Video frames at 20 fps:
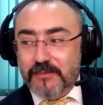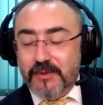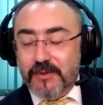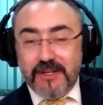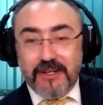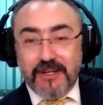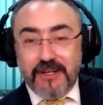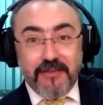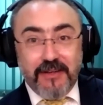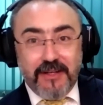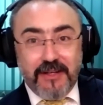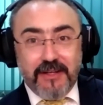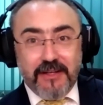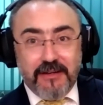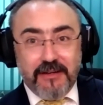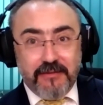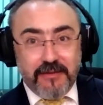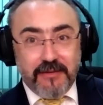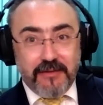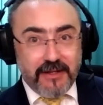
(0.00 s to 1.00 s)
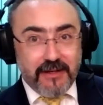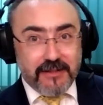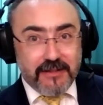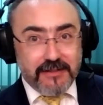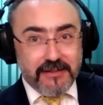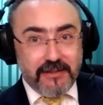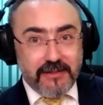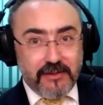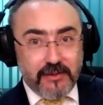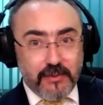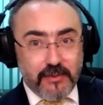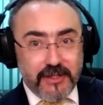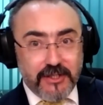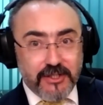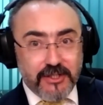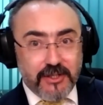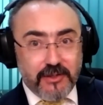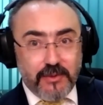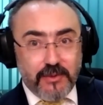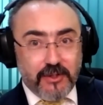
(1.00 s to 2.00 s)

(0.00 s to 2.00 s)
We're living in a very hard situation.